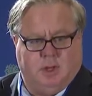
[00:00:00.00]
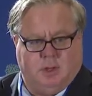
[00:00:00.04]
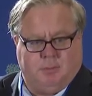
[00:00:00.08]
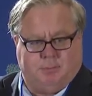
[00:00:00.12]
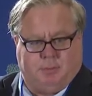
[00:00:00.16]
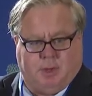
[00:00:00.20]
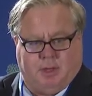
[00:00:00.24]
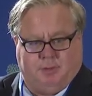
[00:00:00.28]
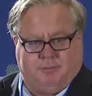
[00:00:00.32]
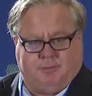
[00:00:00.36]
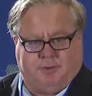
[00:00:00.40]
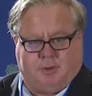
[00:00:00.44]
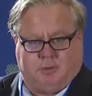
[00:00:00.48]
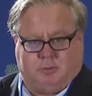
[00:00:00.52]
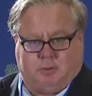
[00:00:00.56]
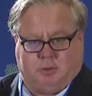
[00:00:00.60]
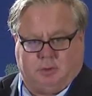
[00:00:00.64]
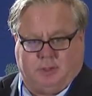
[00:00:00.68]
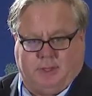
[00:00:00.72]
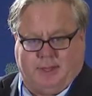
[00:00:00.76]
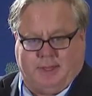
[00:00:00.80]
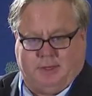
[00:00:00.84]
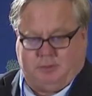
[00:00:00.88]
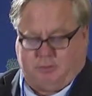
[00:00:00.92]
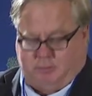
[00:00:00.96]
by federal
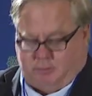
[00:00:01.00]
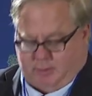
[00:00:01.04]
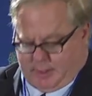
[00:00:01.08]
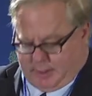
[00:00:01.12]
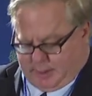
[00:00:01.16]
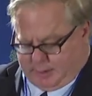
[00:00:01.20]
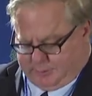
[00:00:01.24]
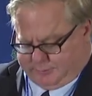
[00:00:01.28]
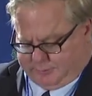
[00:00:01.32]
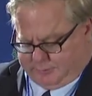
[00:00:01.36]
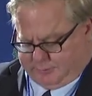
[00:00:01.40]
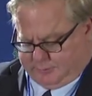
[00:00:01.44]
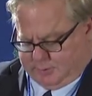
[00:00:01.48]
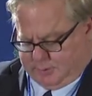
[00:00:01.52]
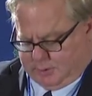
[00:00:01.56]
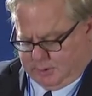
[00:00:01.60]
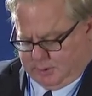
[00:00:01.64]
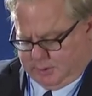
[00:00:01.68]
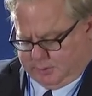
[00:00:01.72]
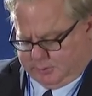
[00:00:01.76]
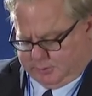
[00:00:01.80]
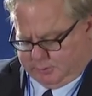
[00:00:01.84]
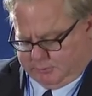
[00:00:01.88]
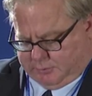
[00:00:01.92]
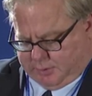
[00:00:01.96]
land grants
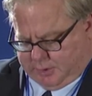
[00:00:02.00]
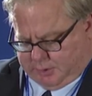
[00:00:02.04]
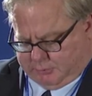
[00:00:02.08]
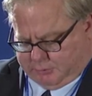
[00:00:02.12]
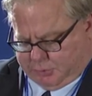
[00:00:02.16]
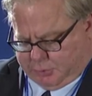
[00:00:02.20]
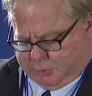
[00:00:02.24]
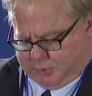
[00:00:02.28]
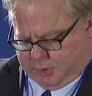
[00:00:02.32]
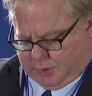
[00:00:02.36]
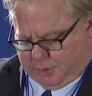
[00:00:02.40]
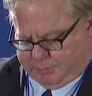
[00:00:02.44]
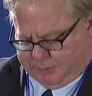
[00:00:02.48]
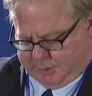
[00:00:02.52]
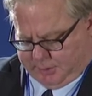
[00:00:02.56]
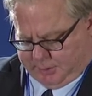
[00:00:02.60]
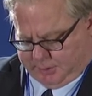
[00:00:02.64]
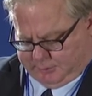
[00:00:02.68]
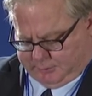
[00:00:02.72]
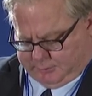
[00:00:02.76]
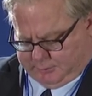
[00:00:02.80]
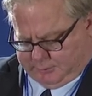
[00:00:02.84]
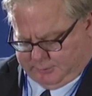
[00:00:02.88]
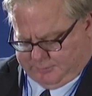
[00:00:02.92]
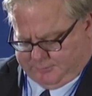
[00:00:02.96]
to railroad
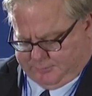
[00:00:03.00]
companies,